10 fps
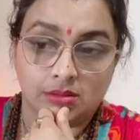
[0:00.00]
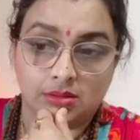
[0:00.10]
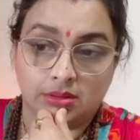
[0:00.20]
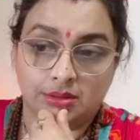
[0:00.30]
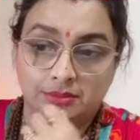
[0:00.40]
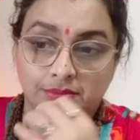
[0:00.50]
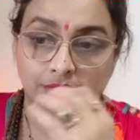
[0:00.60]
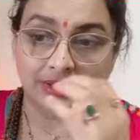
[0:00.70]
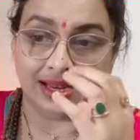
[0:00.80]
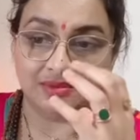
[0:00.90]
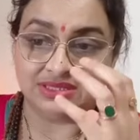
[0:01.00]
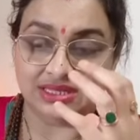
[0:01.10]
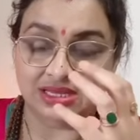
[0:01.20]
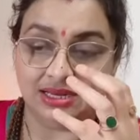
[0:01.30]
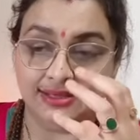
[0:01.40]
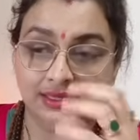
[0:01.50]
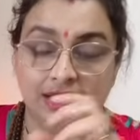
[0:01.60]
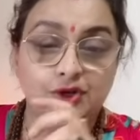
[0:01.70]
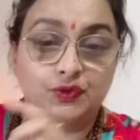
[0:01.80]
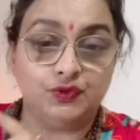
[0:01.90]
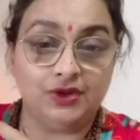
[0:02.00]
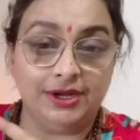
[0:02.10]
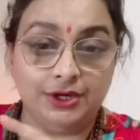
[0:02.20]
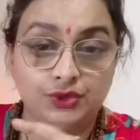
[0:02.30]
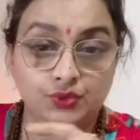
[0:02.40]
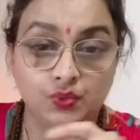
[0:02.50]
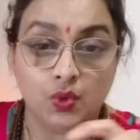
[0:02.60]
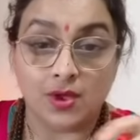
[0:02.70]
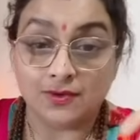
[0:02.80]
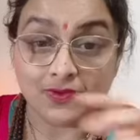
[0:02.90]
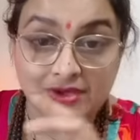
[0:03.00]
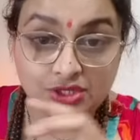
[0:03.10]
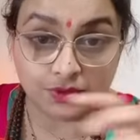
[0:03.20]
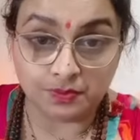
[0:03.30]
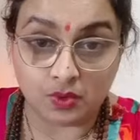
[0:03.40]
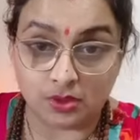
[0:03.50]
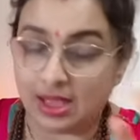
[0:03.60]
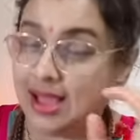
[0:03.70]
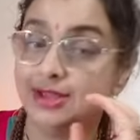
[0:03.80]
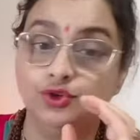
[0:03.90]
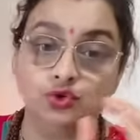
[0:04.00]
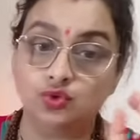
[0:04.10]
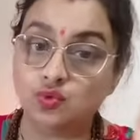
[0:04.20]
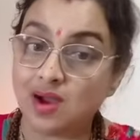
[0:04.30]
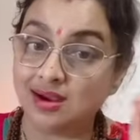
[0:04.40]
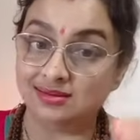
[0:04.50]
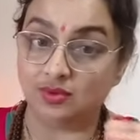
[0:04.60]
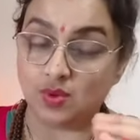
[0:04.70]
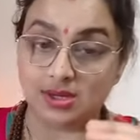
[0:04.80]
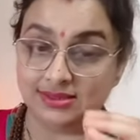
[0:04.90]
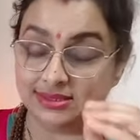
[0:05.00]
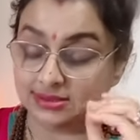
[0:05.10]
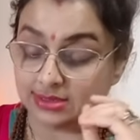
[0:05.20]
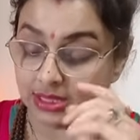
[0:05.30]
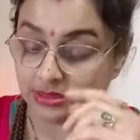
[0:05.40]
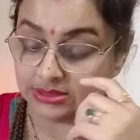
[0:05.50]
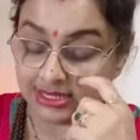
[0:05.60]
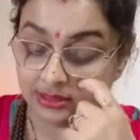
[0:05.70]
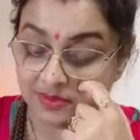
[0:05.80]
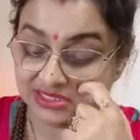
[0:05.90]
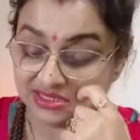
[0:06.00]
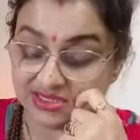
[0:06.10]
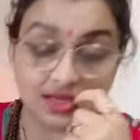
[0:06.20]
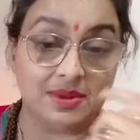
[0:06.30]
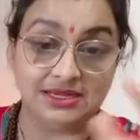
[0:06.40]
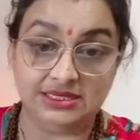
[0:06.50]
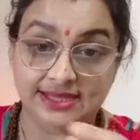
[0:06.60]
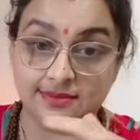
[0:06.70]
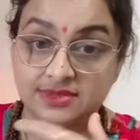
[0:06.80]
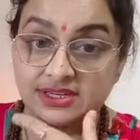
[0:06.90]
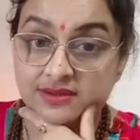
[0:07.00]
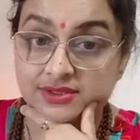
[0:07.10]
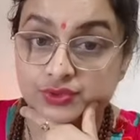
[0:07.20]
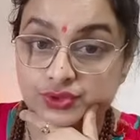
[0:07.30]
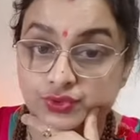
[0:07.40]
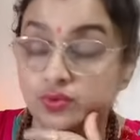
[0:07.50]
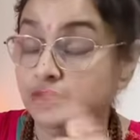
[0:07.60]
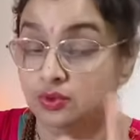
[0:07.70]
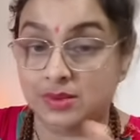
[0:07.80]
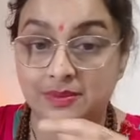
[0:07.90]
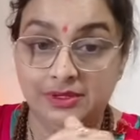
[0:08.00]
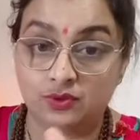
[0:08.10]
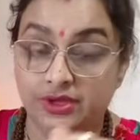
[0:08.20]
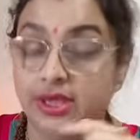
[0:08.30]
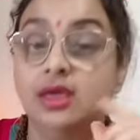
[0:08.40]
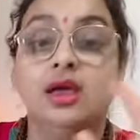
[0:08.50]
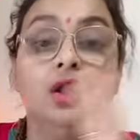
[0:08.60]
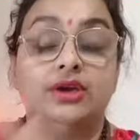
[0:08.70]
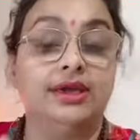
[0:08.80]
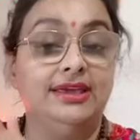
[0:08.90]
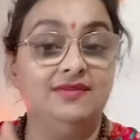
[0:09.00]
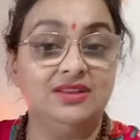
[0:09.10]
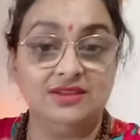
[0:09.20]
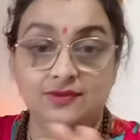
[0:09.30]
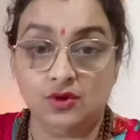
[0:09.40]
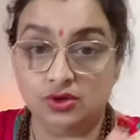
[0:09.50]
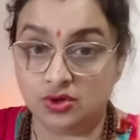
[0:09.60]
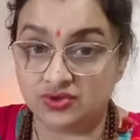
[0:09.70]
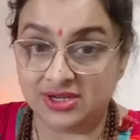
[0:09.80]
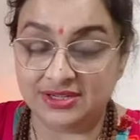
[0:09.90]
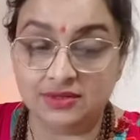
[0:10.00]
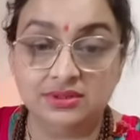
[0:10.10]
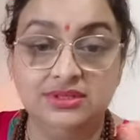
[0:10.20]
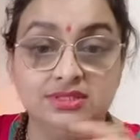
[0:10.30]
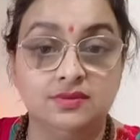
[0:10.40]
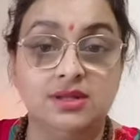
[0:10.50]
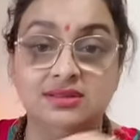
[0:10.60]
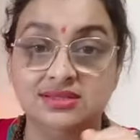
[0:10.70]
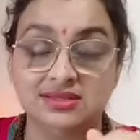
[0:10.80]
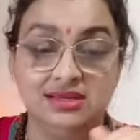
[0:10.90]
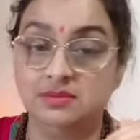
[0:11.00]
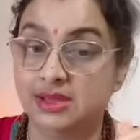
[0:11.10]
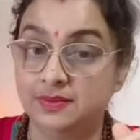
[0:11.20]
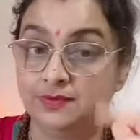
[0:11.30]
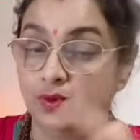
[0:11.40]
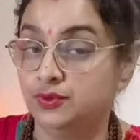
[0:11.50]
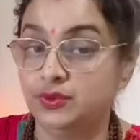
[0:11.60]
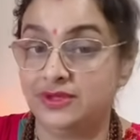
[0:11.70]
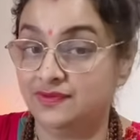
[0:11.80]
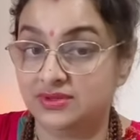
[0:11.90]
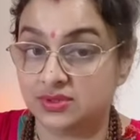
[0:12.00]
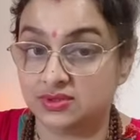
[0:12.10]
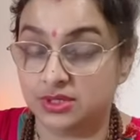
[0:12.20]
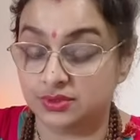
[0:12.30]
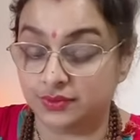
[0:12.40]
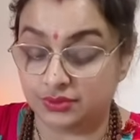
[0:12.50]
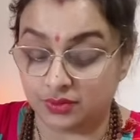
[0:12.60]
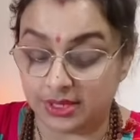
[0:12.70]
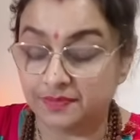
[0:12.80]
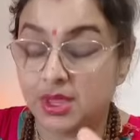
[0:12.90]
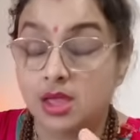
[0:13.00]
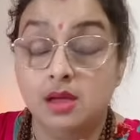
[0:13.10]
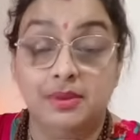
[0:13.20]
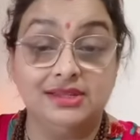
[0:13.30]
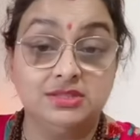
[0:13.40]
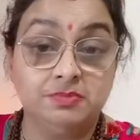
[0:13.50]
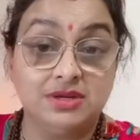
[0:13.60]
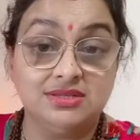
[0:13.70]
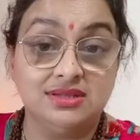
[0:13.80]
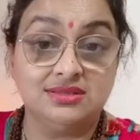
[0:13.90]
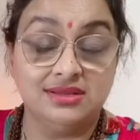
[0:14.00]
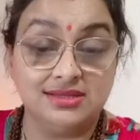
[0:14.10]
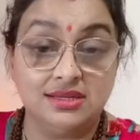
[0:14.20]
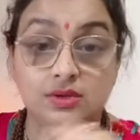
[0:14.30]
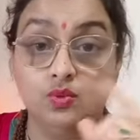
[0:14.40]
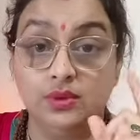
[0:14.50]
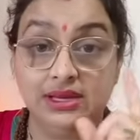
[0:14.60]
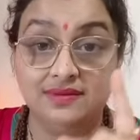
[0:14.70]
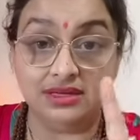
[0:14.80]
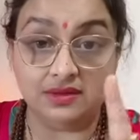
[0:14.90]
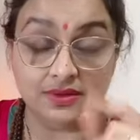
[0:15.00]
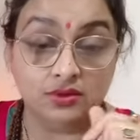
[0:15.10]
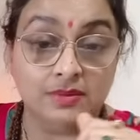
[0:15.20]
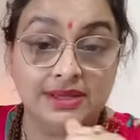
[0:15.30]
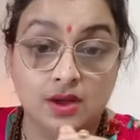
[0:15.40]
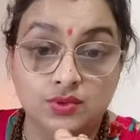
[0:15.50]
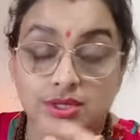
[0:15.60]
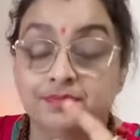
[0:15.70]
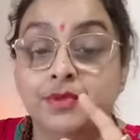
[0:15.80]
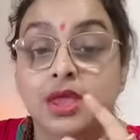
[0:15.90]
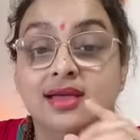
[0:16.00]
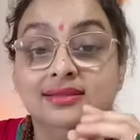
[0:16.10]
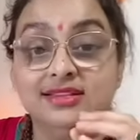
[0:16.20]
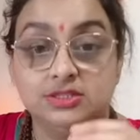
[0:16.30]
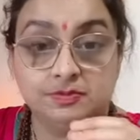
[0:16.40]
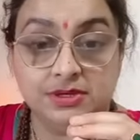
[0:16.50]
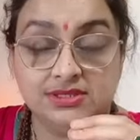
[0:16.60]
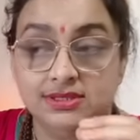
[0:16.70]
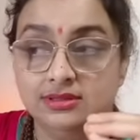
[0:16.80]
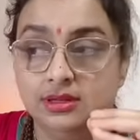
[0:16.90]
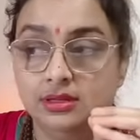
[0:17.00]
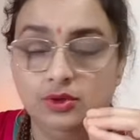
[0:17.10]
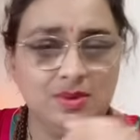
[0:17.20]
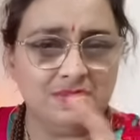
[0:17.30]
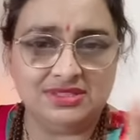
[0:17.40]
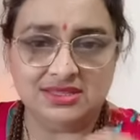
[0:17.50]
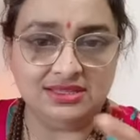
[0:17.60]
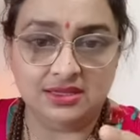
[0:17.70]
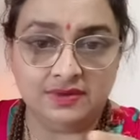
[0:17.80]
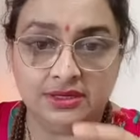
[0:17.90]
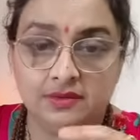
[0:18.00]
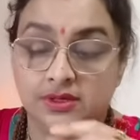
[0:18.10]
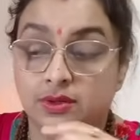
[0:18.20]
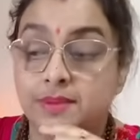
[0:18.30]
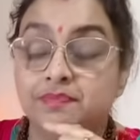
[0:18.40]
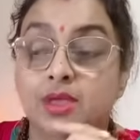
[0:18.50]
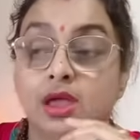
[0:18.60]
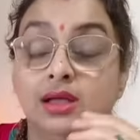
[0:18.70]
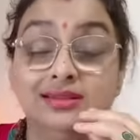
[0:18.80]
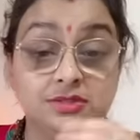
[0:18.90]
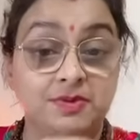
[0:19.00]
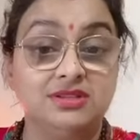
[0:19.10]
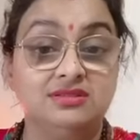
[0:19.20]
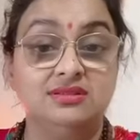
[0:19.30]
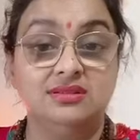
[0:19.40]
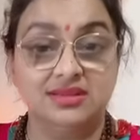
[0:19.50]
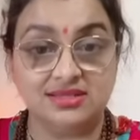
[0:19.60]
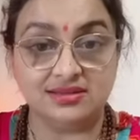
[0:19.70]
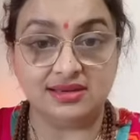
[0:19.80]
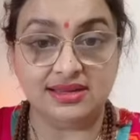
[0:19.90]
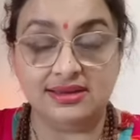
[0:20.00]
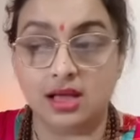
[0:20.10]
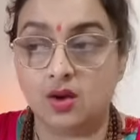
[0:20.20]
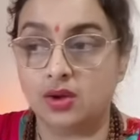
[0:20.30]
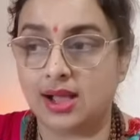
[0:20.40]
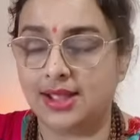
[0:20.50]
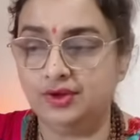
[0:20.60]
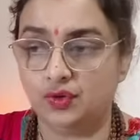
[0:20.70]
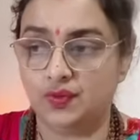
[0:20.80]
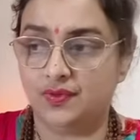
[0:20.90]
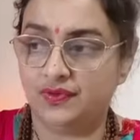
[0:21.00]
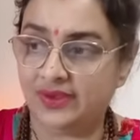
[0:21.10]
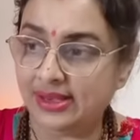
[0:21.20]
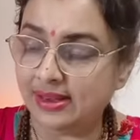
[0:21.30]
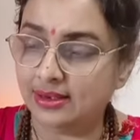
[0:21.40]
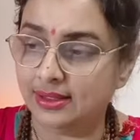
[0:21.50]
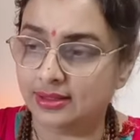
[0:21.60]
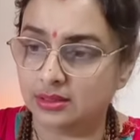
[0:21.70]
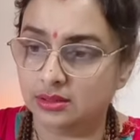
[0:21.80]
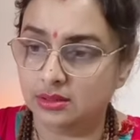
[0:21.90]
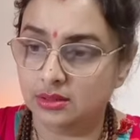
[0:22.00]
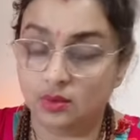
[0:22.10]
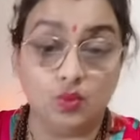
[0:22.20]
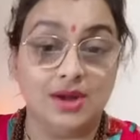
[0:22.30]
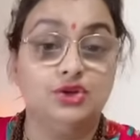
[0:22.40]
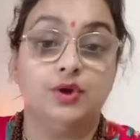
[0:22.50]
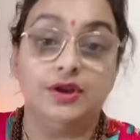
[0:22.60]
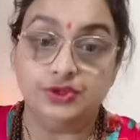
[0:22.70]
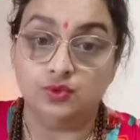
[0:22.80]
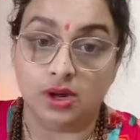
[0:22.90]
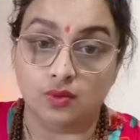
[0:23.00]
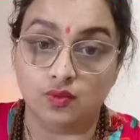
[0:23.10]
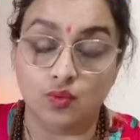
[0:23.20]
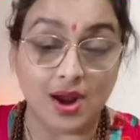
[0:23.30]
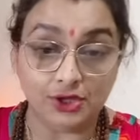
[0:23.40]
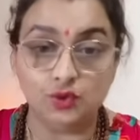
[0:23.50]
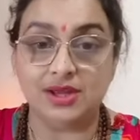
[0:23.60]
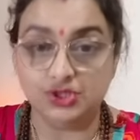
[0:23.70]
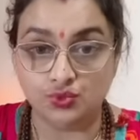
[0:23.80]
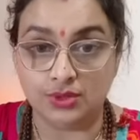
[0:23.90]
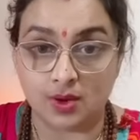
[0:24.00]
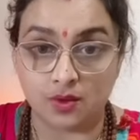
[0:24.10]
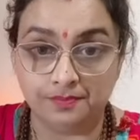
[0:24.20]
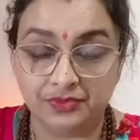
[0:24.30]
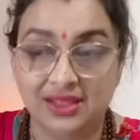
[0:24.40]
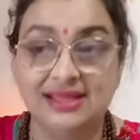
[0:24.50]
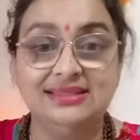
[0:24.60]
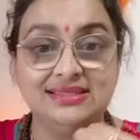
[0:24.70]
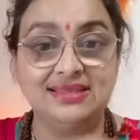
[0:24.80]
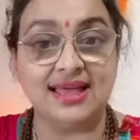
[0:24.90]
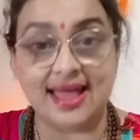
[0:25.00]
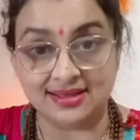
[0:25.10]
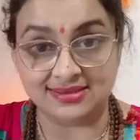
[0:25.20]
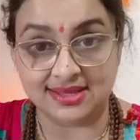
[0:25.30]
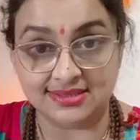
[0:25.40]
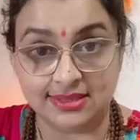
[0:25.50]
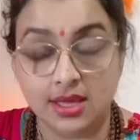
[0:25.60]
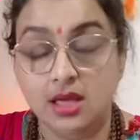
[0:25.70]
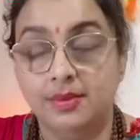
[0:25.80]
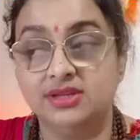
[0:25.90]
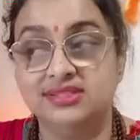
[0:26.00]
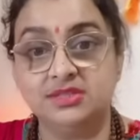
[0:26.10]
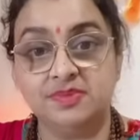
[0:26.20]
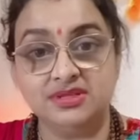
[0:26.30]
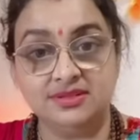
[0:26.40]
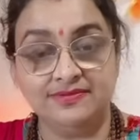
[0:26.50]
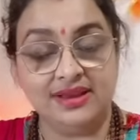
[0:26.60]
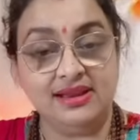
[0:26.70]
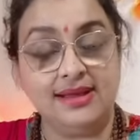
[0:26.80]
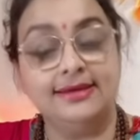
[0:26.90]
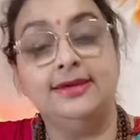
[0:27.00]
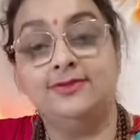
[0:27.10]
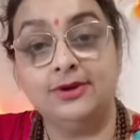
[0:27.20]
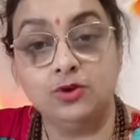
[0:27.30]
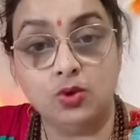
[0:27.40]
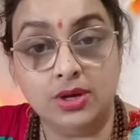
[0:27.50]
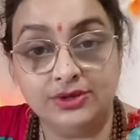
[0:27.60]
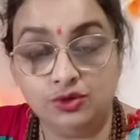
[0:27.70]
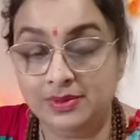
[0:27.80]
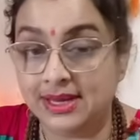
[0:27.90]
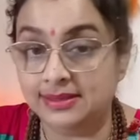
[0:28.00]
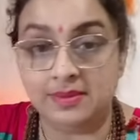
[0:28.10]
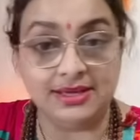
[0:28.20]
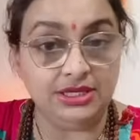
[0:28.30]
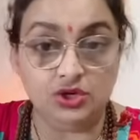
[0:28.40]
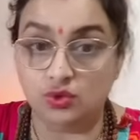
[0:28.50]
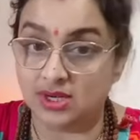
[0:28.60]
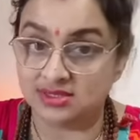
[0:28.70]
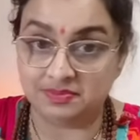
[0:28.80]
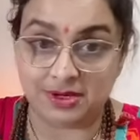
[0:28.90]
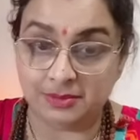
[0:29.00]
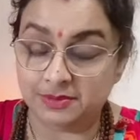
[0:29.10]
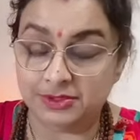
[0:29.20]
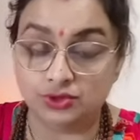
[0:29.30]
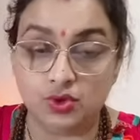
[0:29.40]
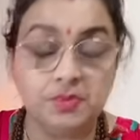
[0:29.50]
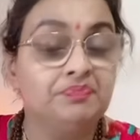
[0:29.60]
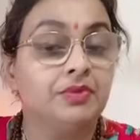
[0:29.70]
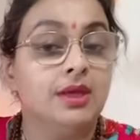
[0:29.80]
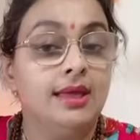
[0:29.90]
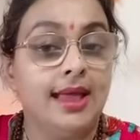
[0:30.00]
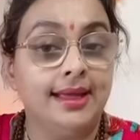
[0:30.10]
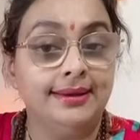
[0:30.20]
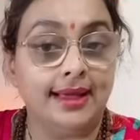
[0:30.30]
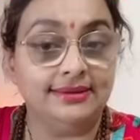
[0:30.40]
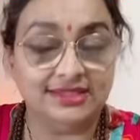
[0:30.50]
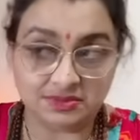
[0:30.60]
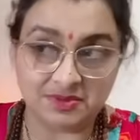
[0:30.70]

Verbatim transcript: um, that I'm seeing like kind of related to fishbone. I don't know what what this uh, channel messages are, but it can be relevant to you. You might be knowing. Okay, even if you are not relating with this one, this reading might be for you if it resonates with you. Okay, but this person is literally 1111 on my counter. This person, you might be seeing 1111. Okay, this person literally now kind of a feeling like, what do I do now? What do I do now? like this is an anxiety because this person feeling like if i go it will be like my ego doesn't permit me to go and this